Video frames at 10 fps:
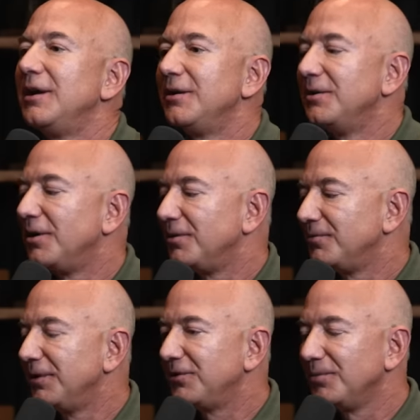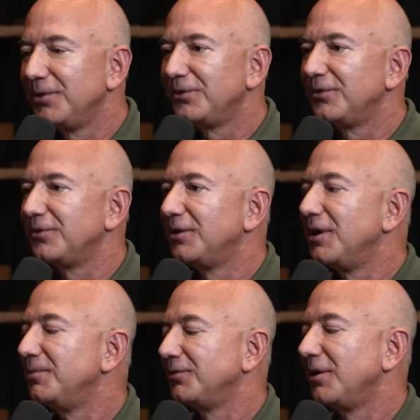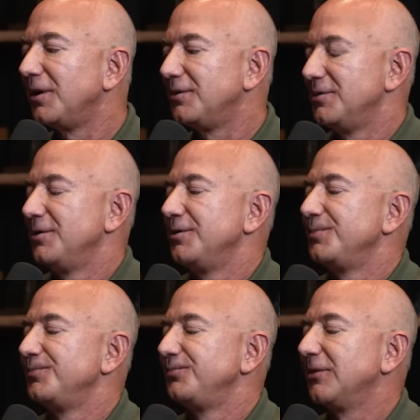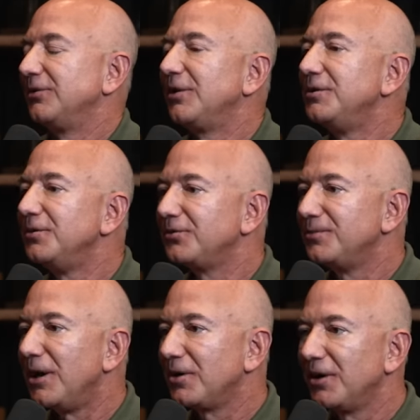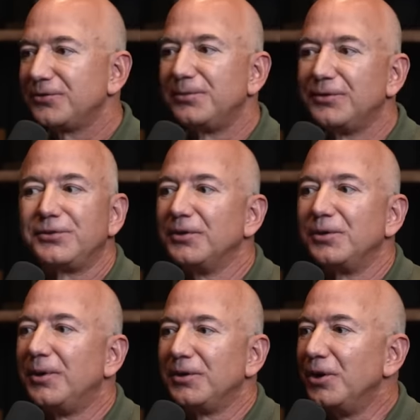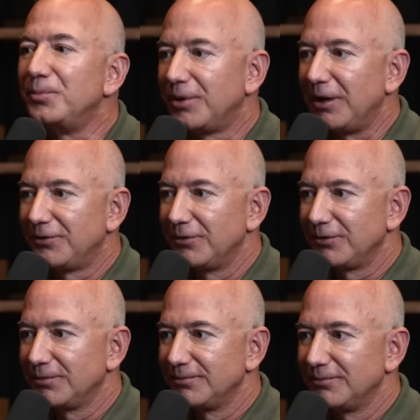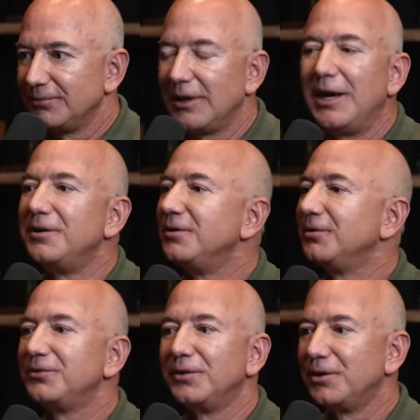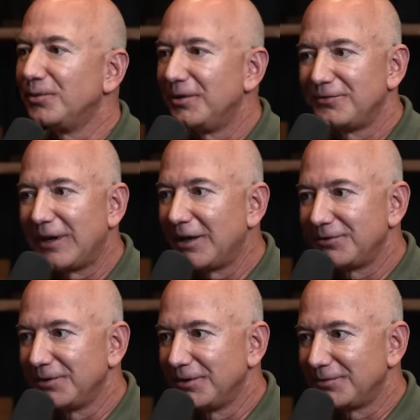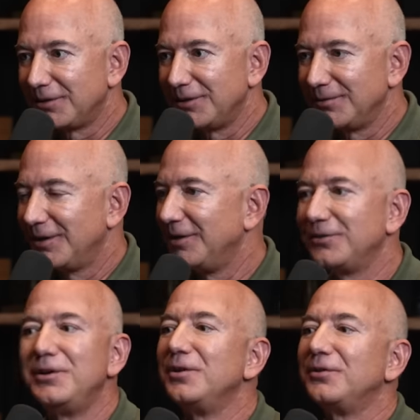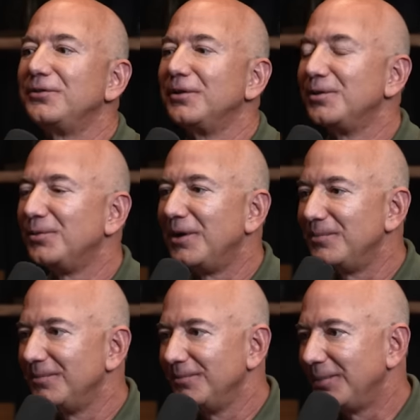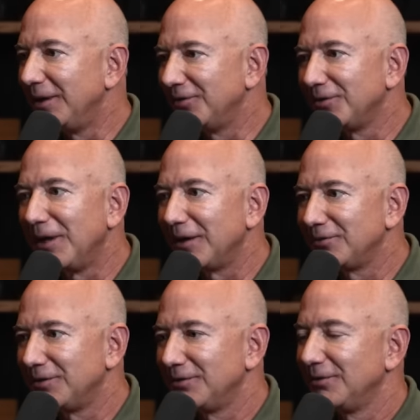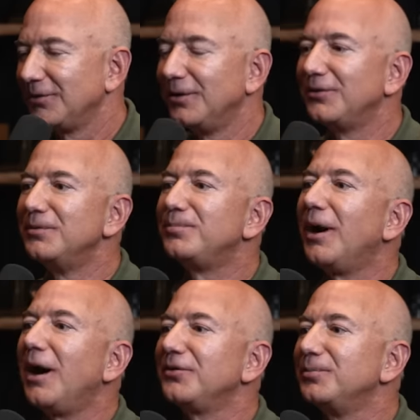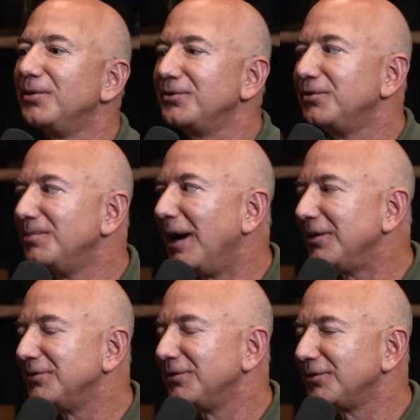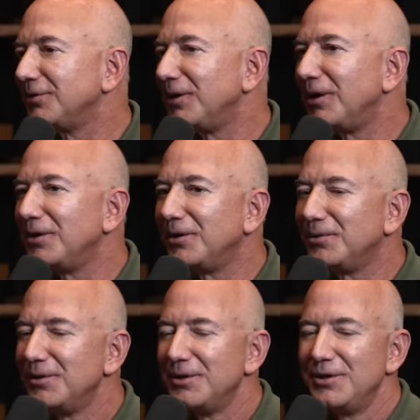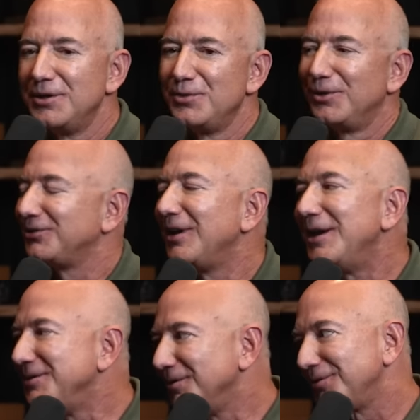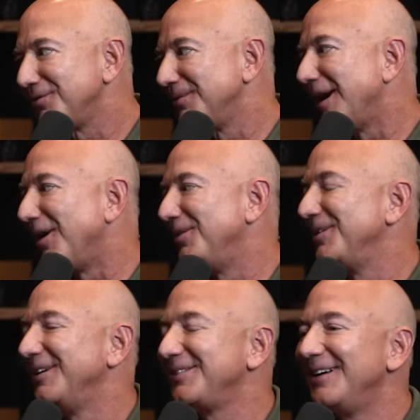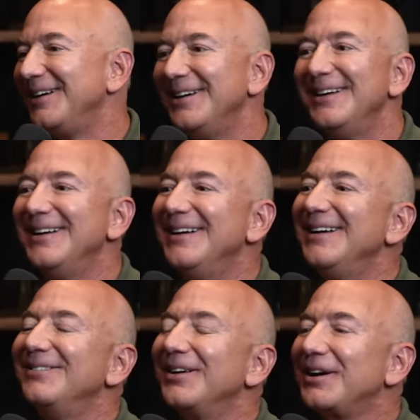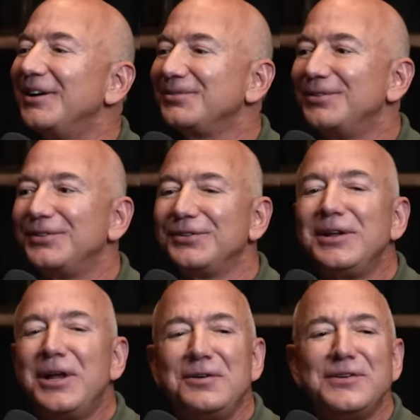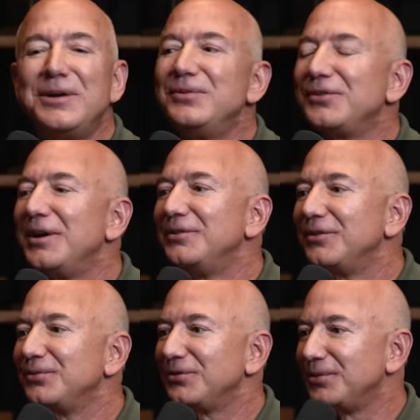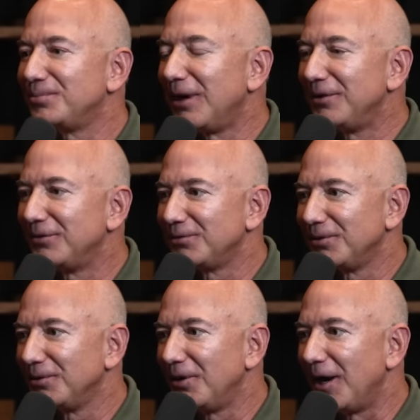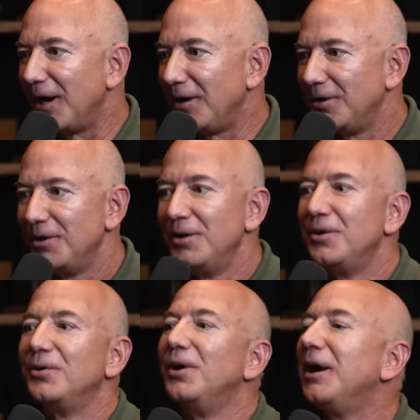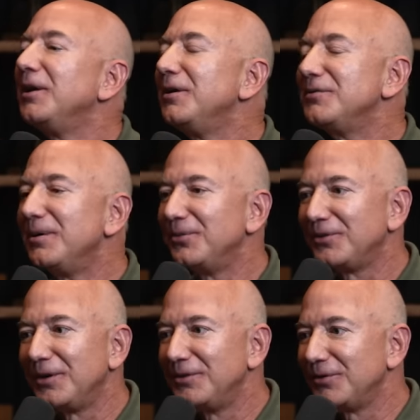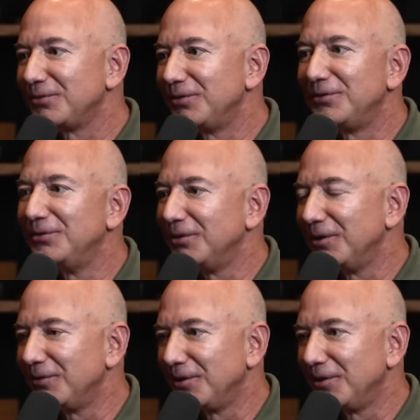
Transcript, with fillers: in our retail business at Amazon, 10 years from now, customers are still going to want low prices. I know they're still going to want fast delivery. And I just know they're still going to want big selection. So it's impossible to imagine a scenario where 10 years from now, I say, where a customer says, I love Amazon, I just wish the prices were a little higher. Or, I love Amazon, I just wish you delivered